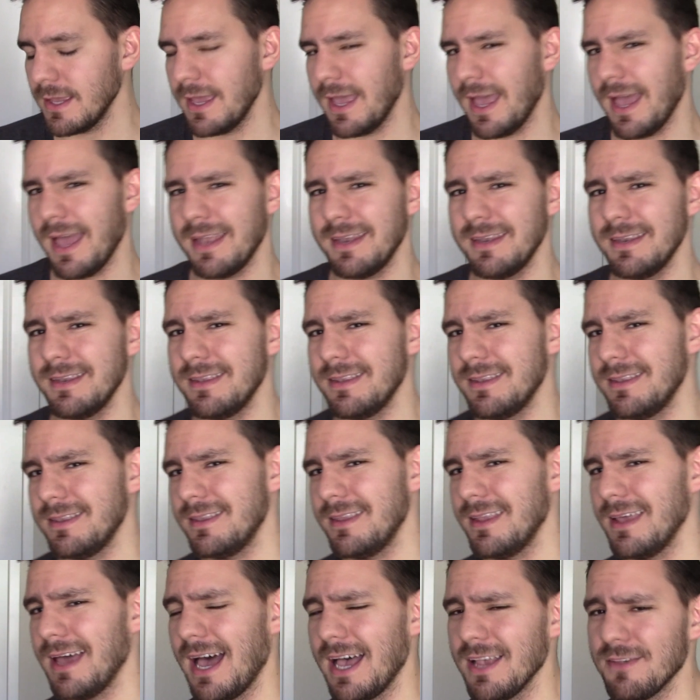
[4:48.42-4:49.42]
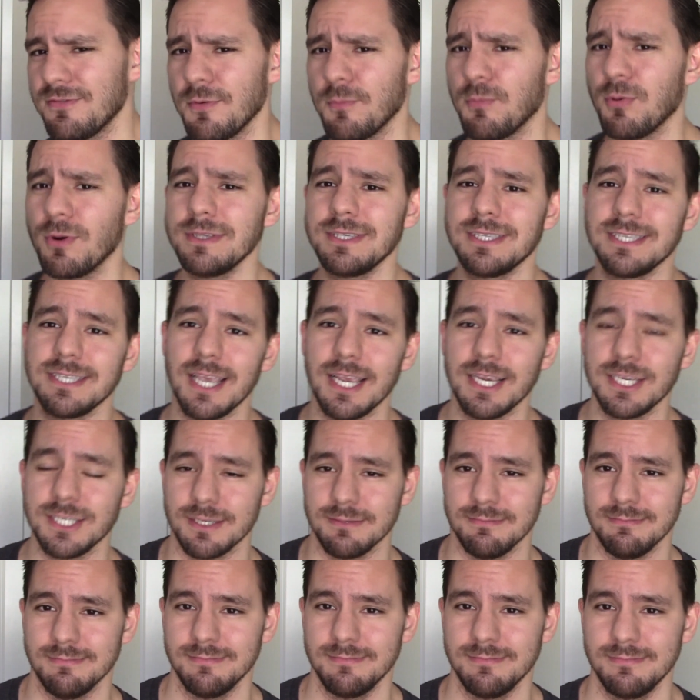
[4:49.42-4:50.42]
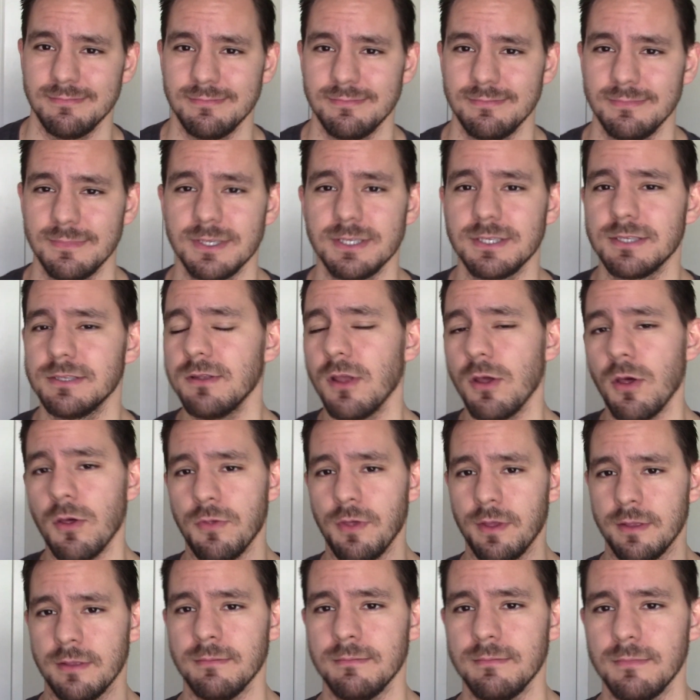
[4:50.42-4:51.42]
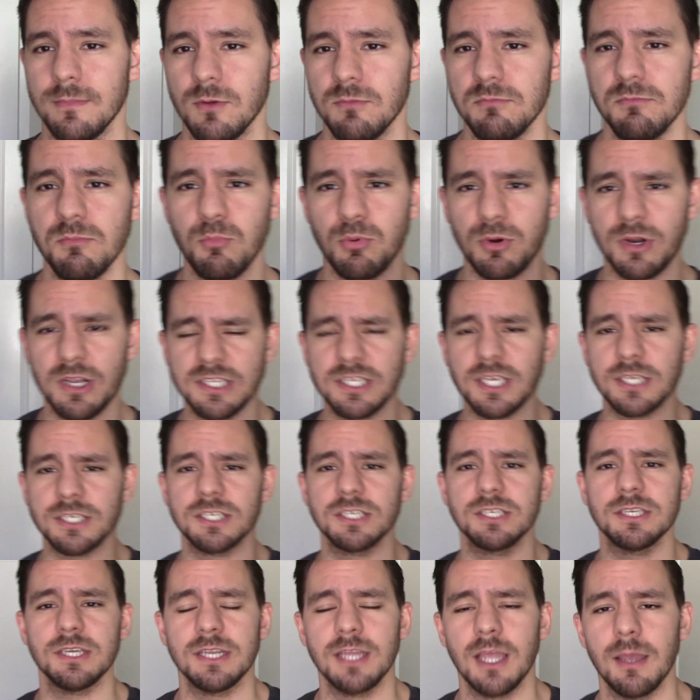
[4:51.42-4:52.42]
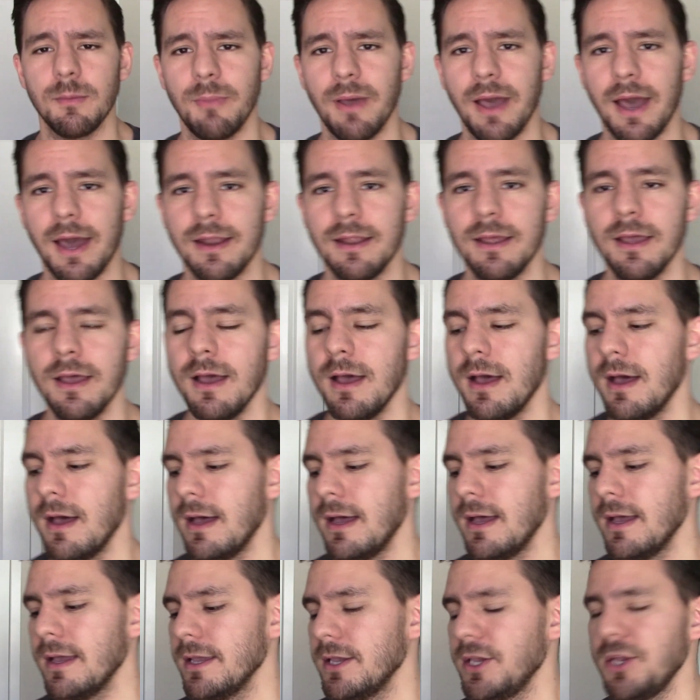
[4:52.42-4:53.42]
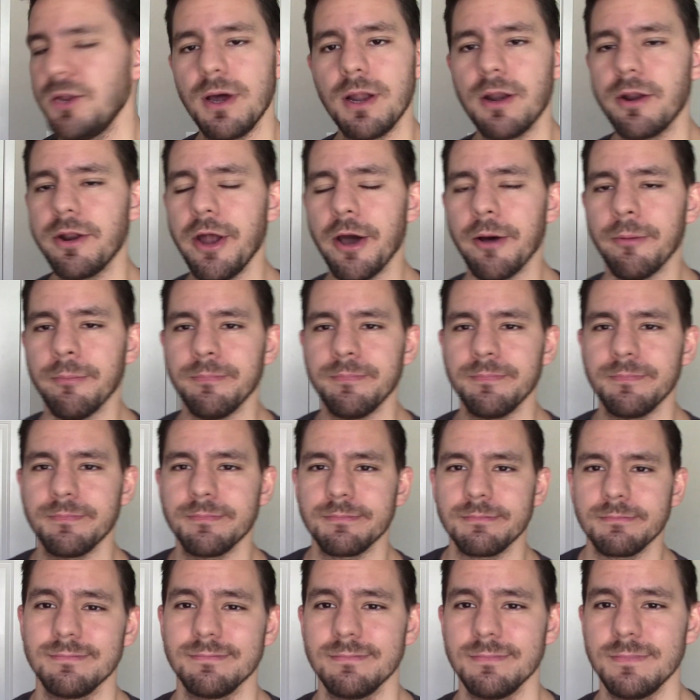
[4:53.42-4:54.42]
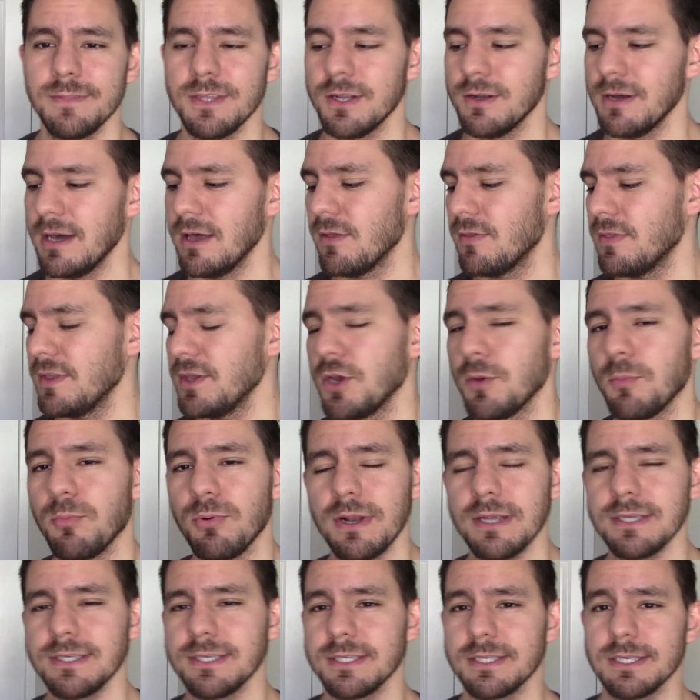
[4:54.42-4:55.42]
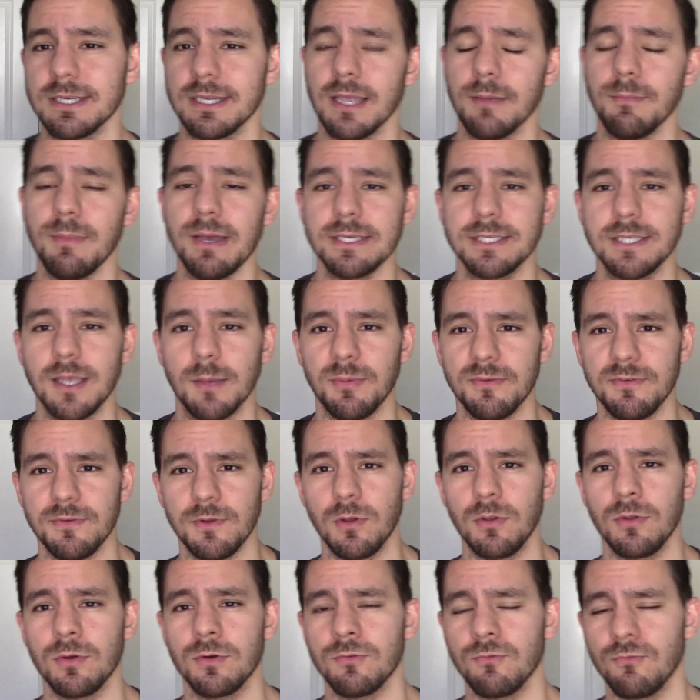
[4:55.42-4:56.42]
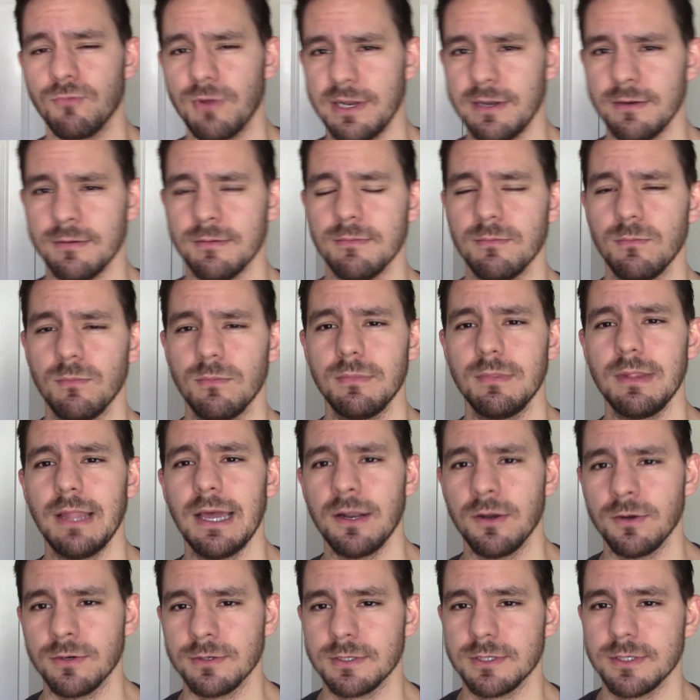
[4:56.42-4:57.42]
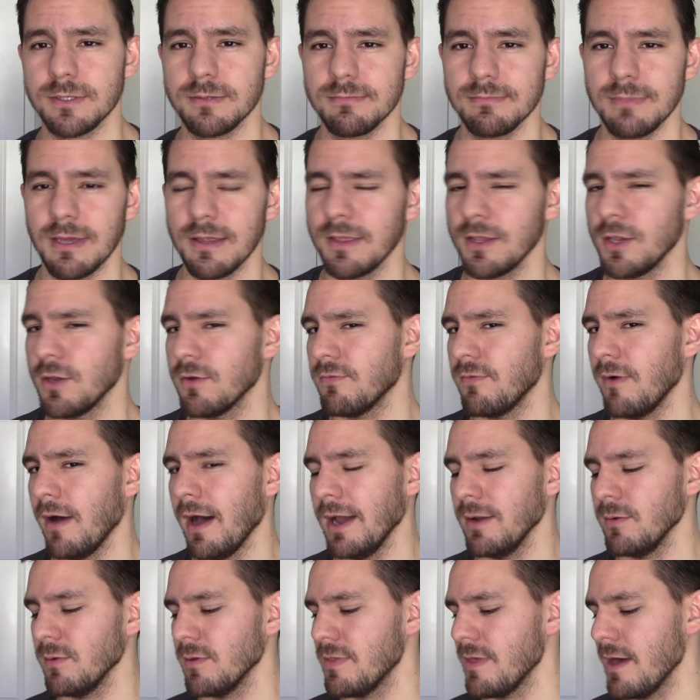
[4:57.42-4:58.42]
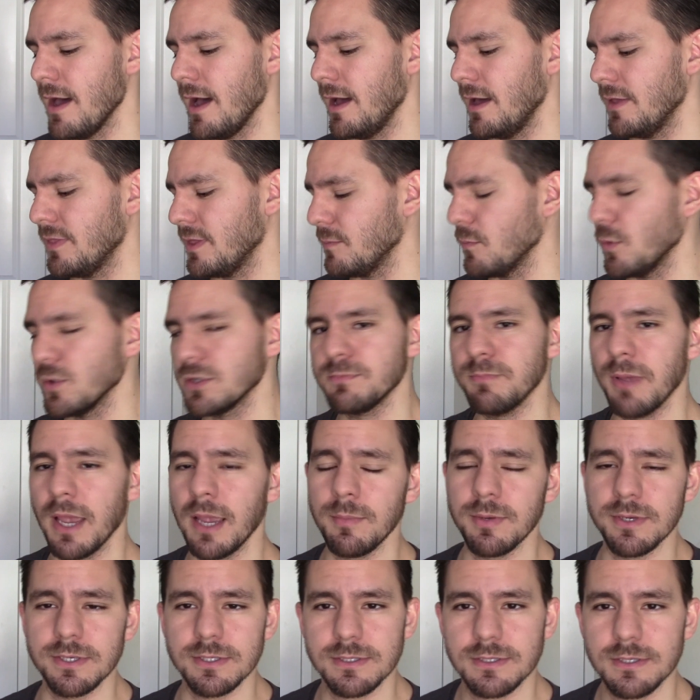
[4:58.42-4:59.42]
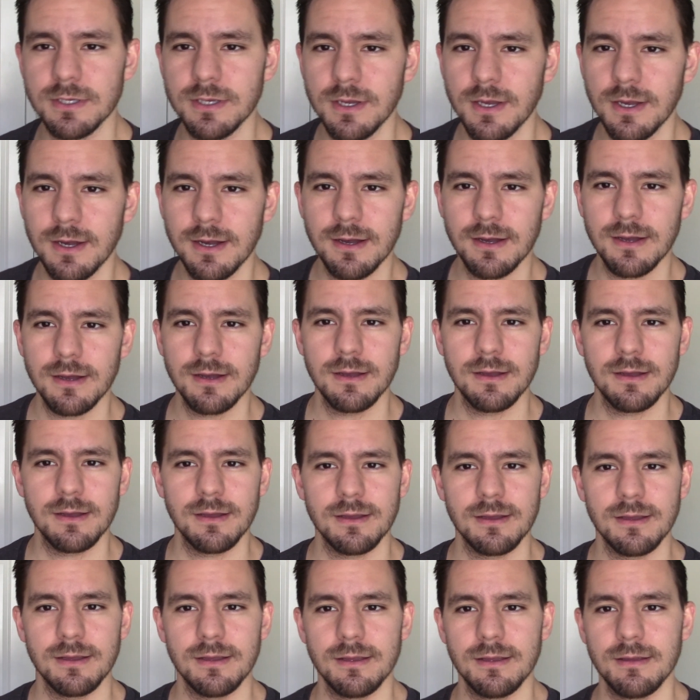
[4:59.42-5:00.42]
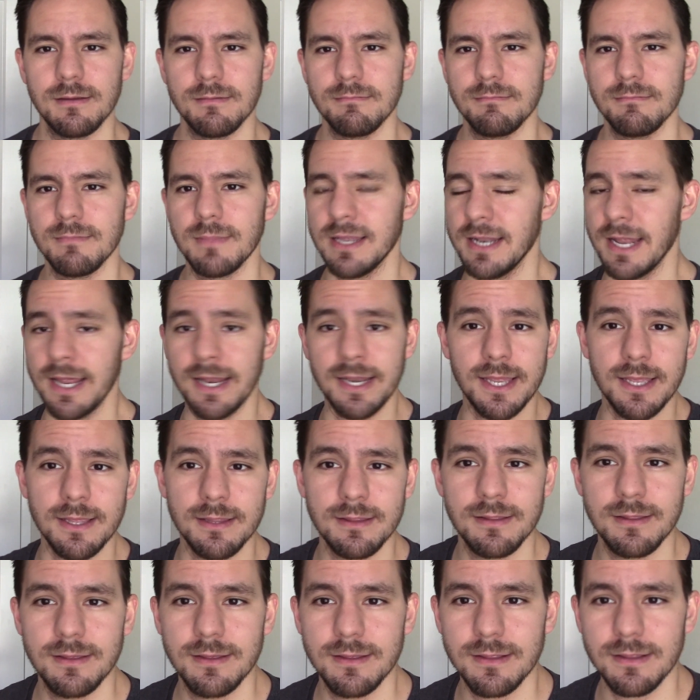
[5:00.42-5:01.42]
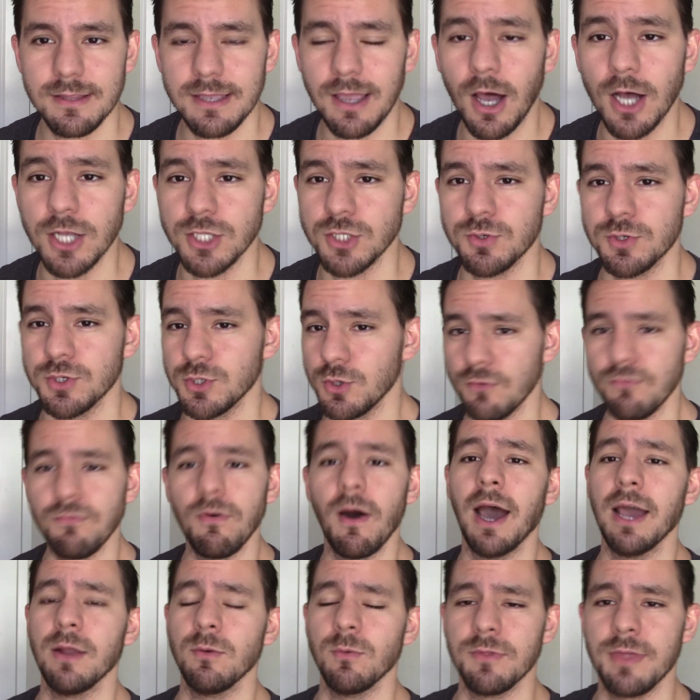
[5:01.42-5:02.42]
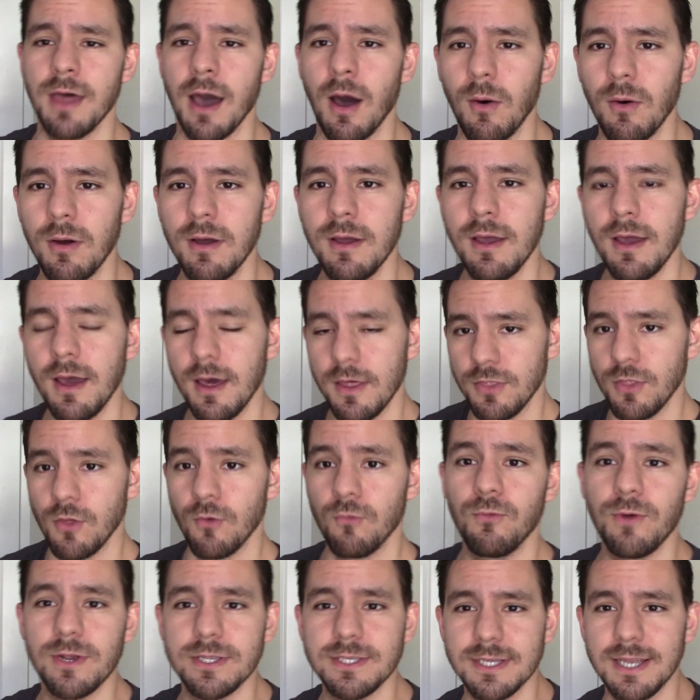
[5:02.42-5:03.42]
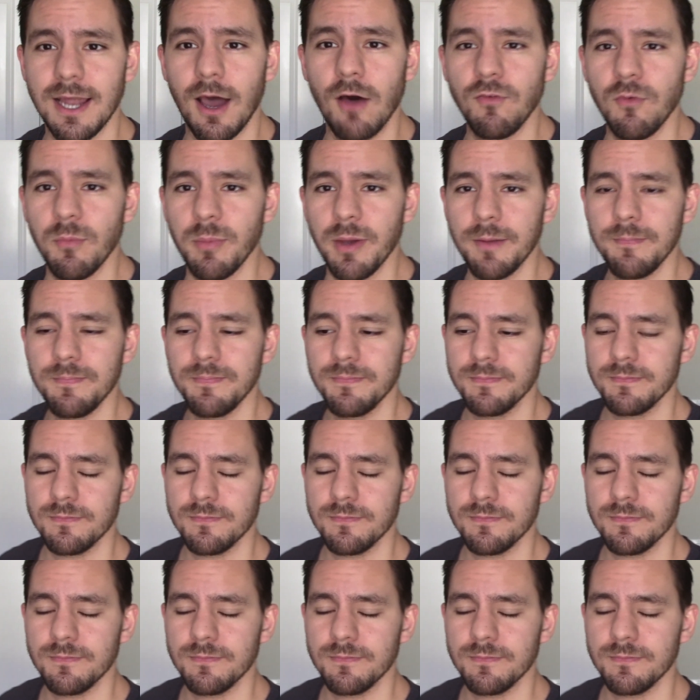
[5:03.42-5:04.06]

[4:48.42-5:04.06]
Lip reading: And as for pronunciation, this is another thing. Pronunciation is going to get bad. You know, I don't know. You know, I don't think your pronunciation is going to get messed up if you don't learn written letters. I think you're fine with that. I think most babies in any country you find without the written alphabet.